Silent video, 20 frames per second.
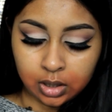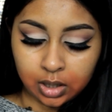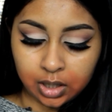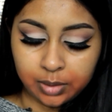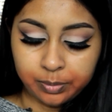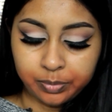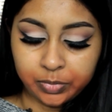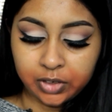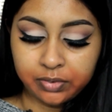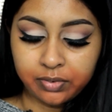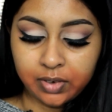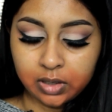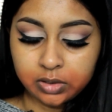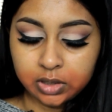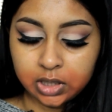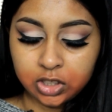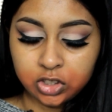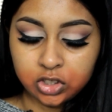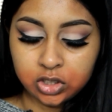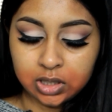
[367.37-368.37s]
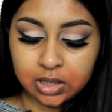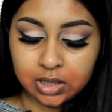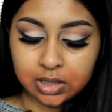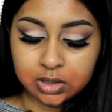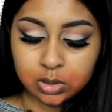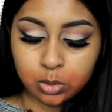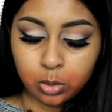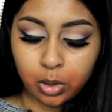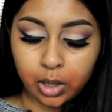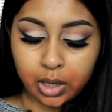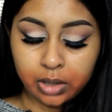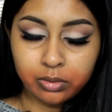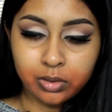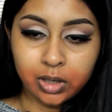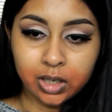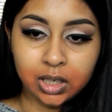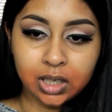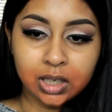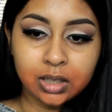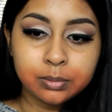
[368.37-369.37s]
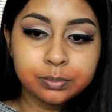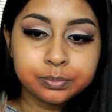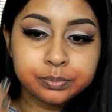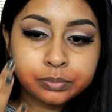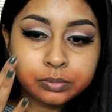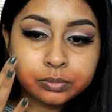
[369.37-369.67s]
Um, the foundation is quite runny.